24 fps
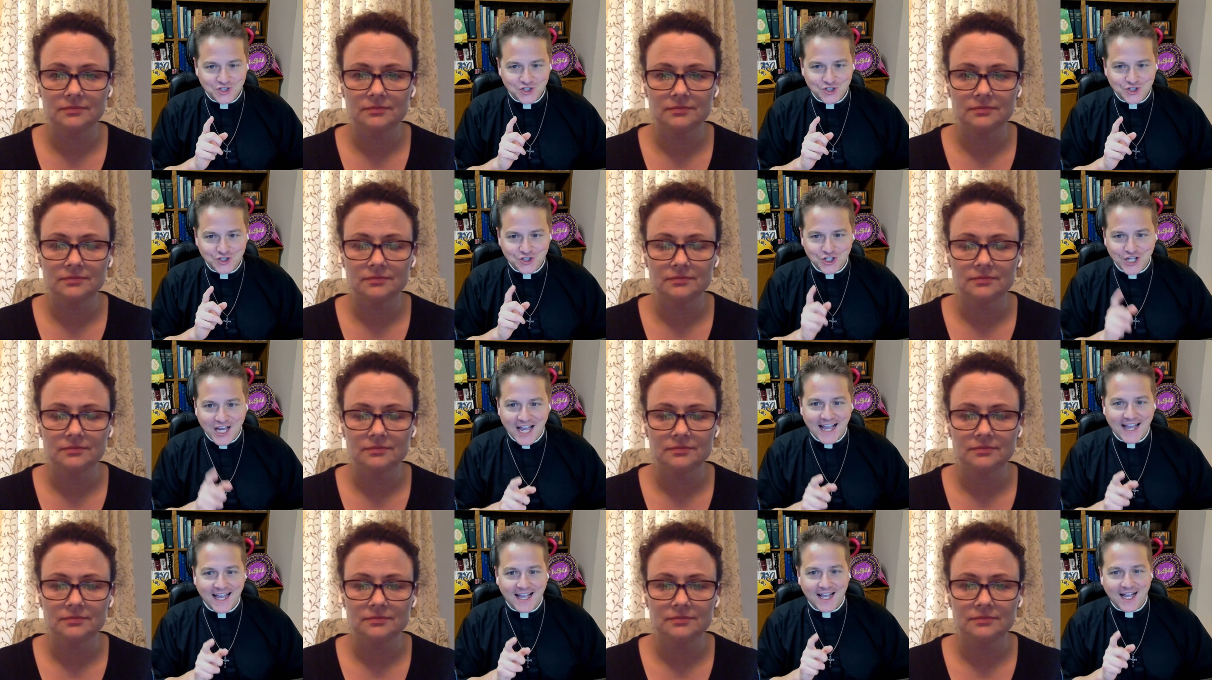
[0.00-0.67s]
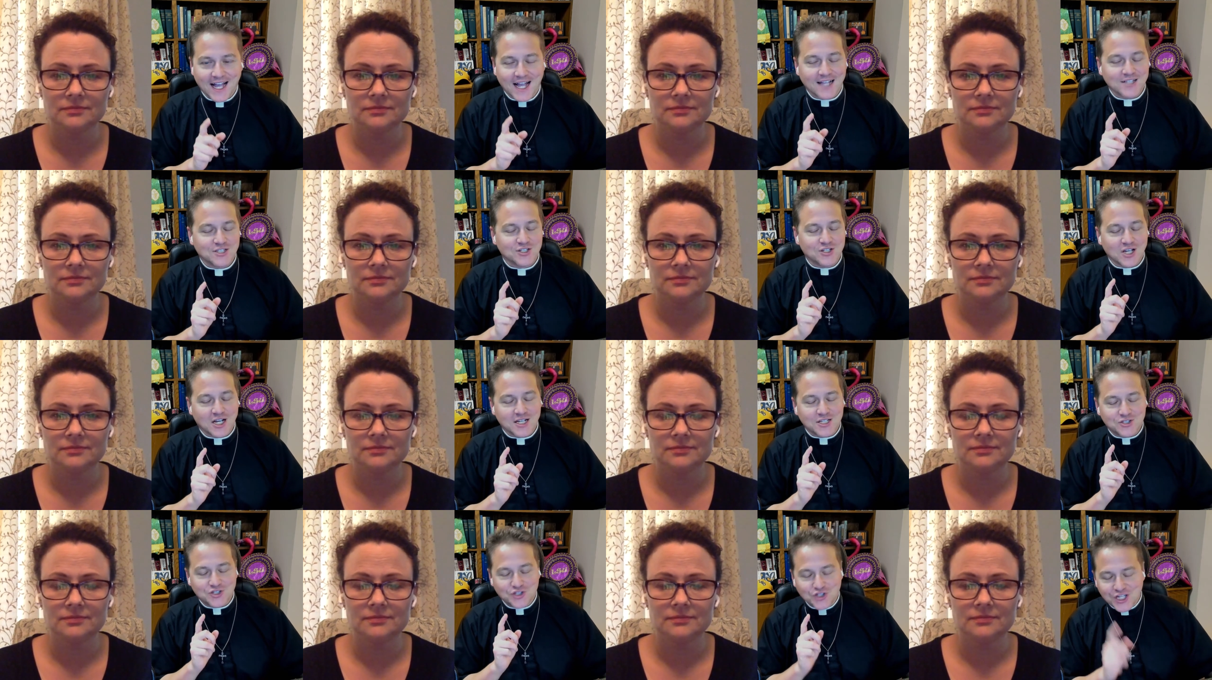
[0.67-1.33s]
Speaker 1: J, uh,
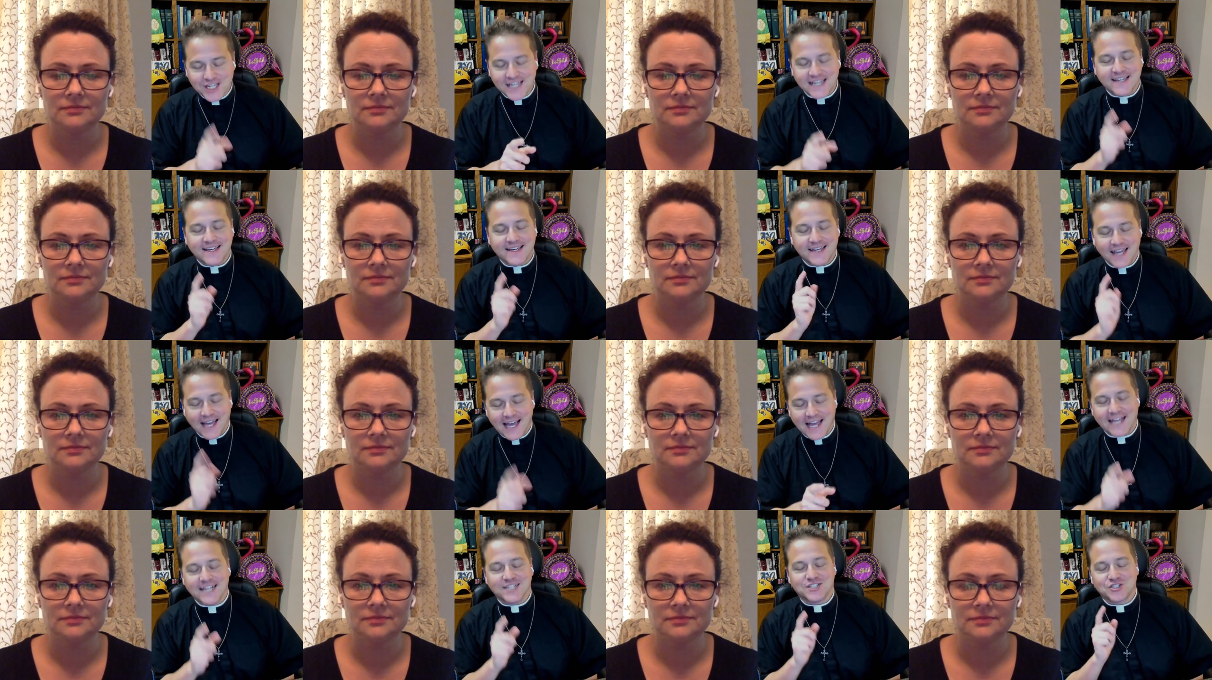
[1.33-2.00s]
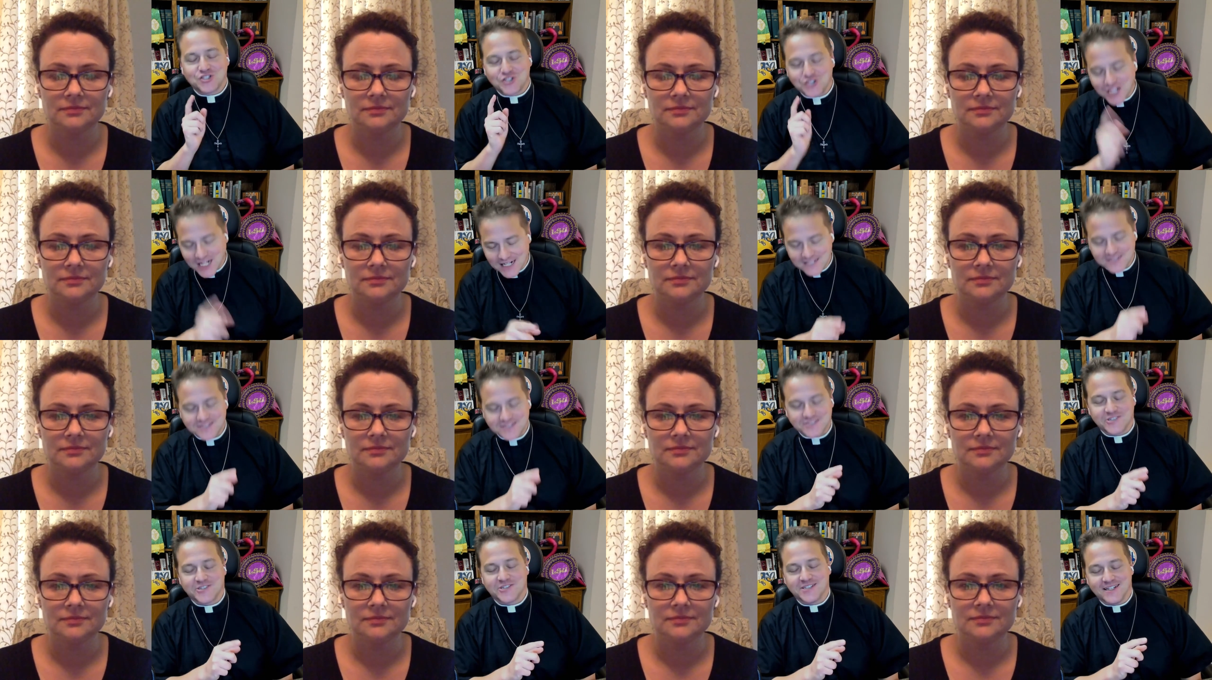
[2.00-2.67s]
G.K.
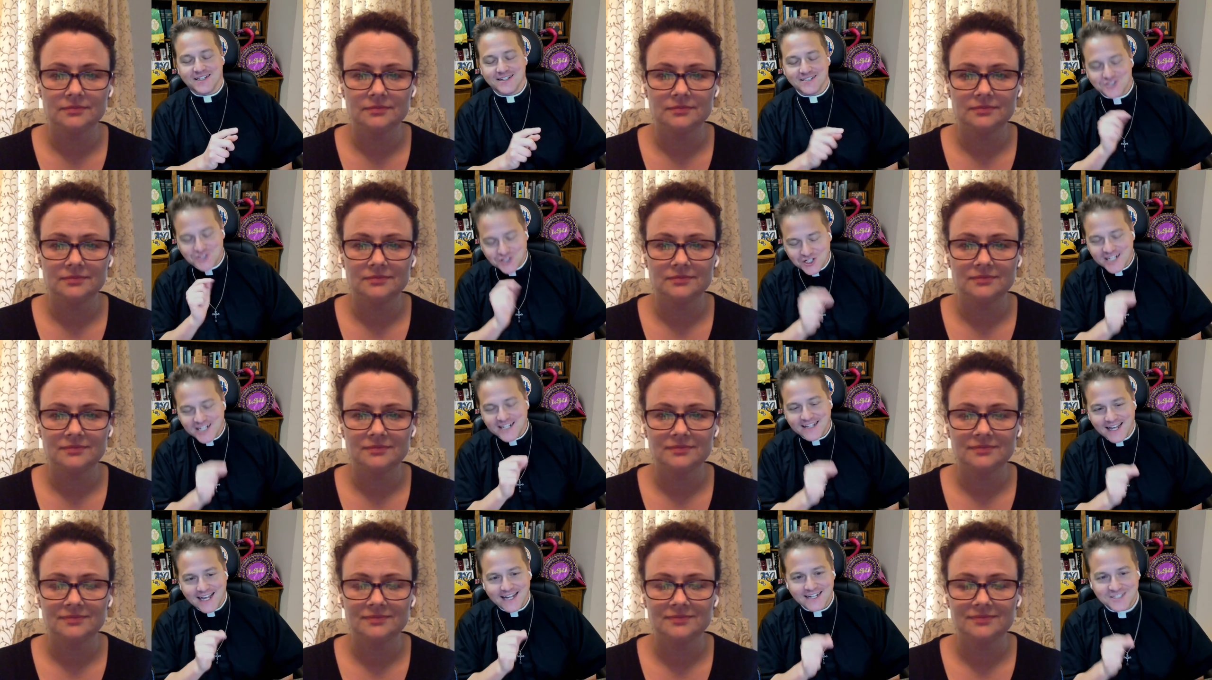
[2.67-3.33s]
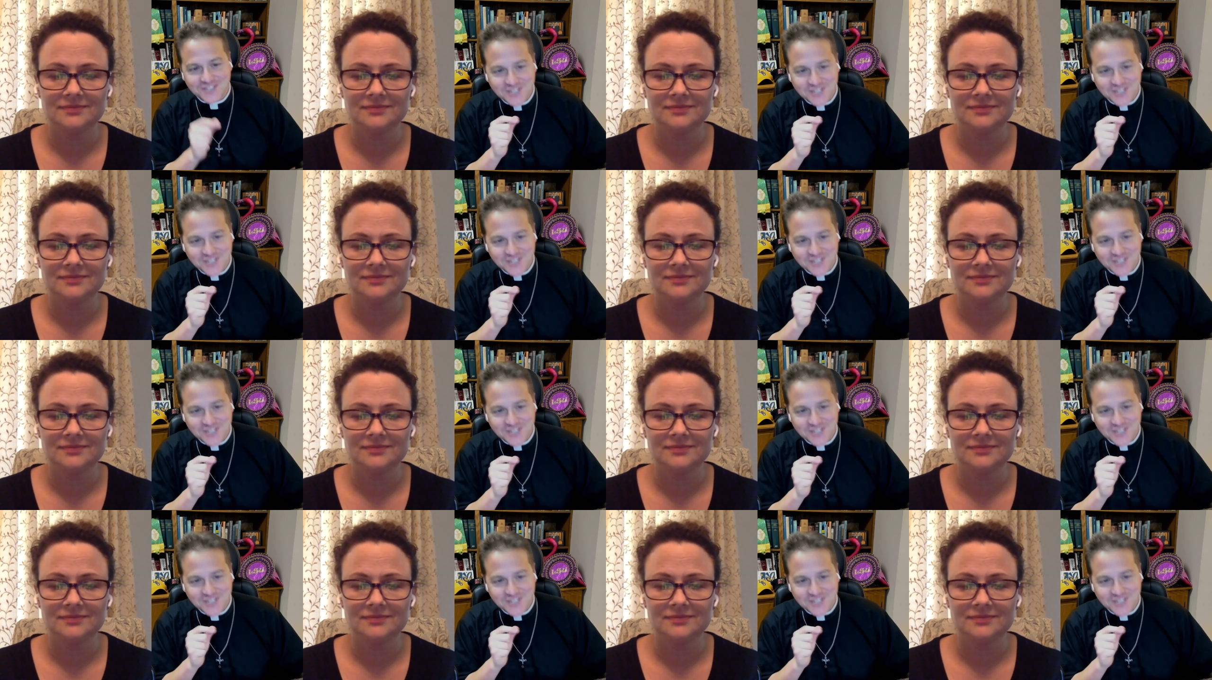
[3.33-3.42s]
Chesterton, G.K.